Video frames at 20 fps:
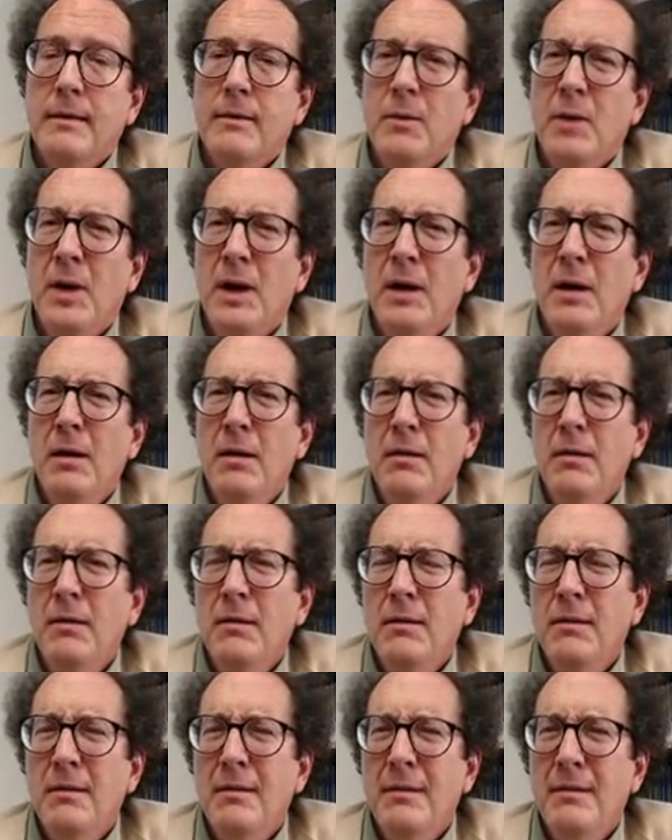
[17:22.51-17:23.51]
Well,
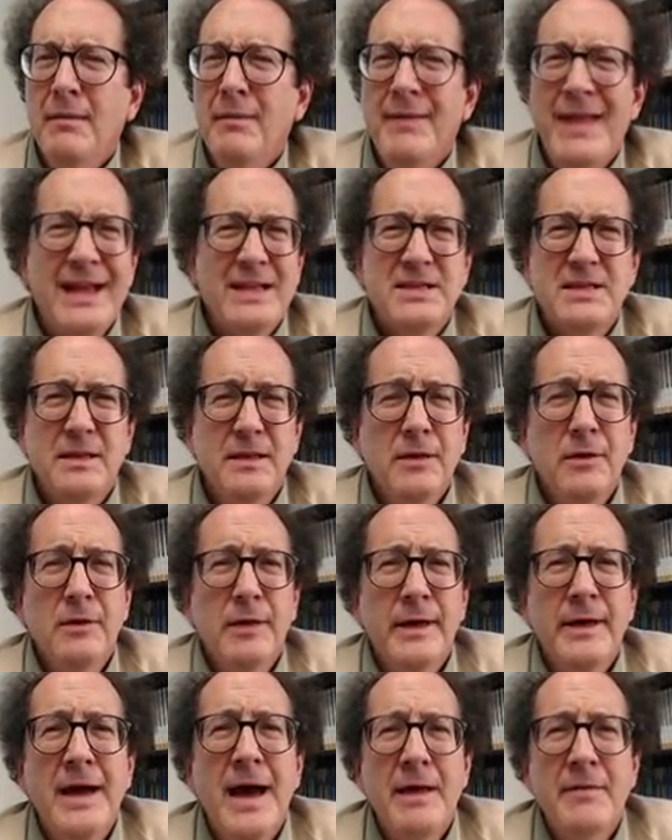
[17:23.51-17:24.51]
that's
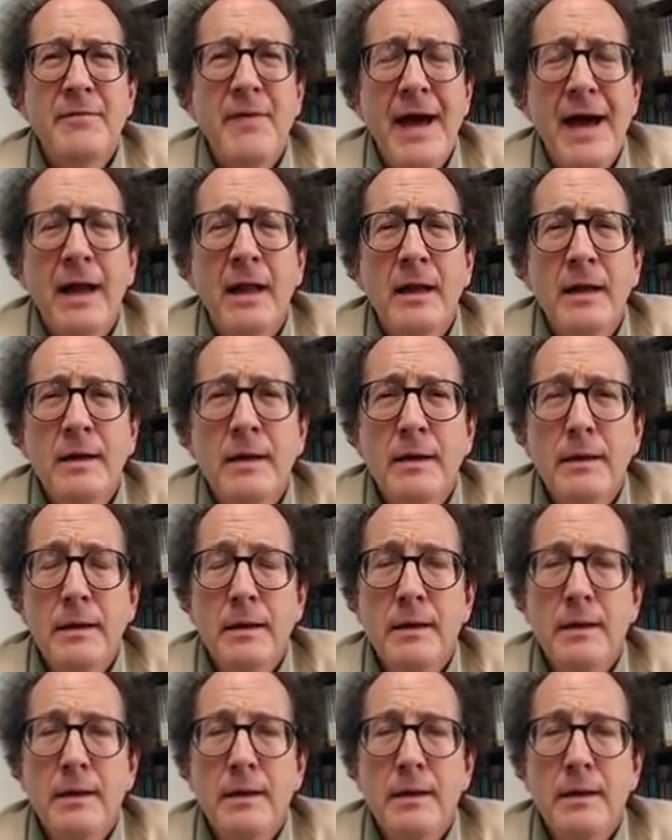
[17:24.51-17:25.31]
clearly not valid.